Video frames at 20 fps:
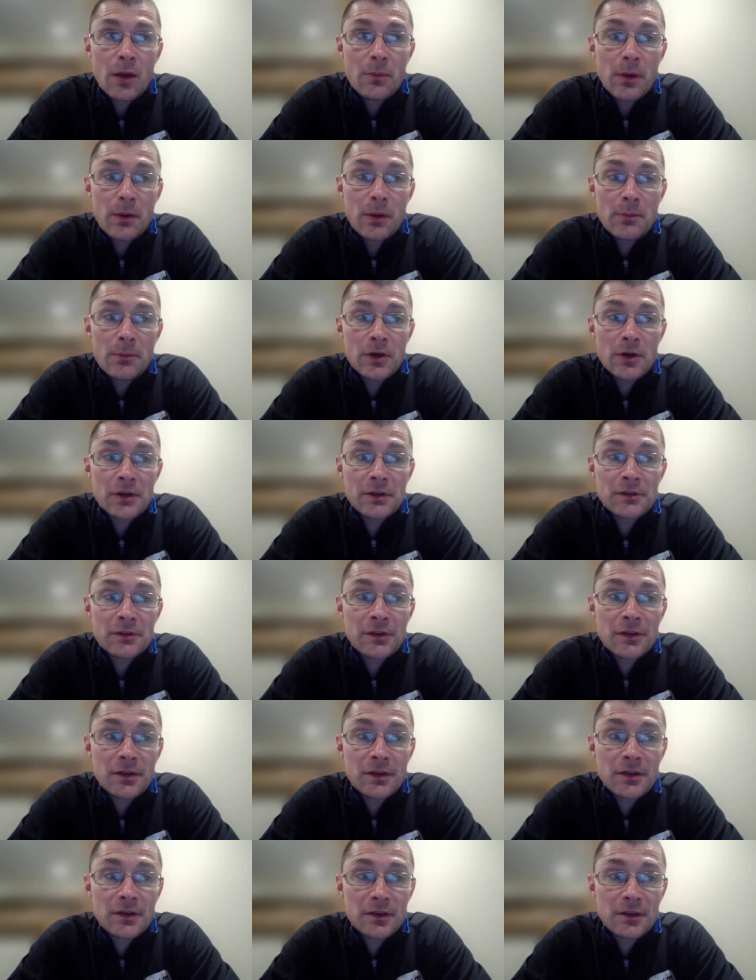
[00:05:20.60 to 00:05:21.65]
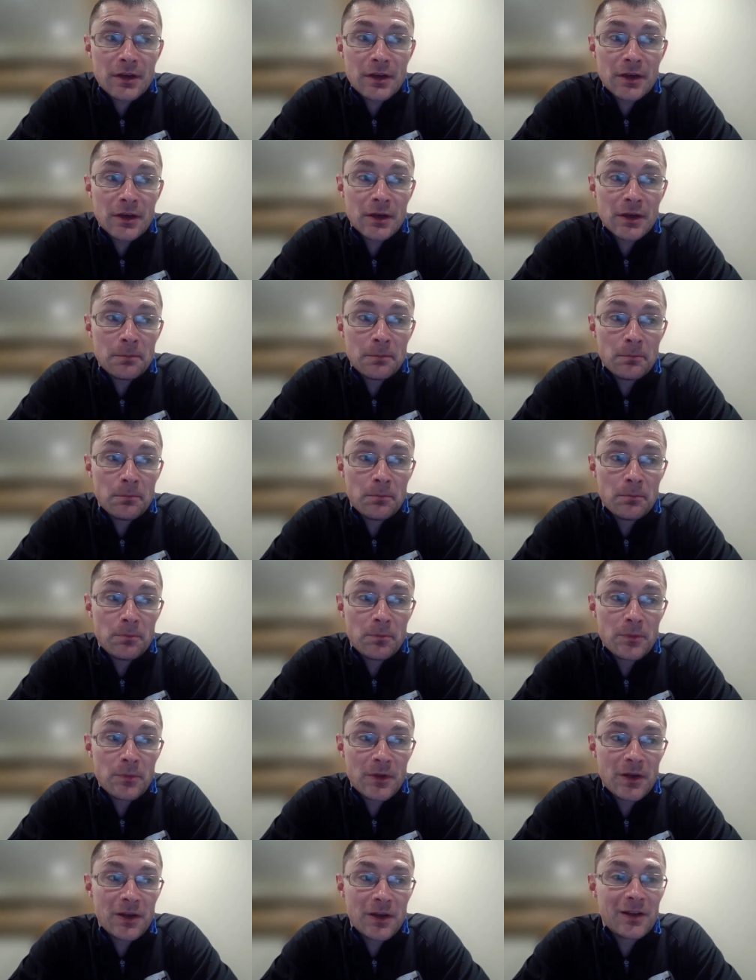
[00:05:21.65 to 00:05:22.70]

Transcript: on my mind. Um,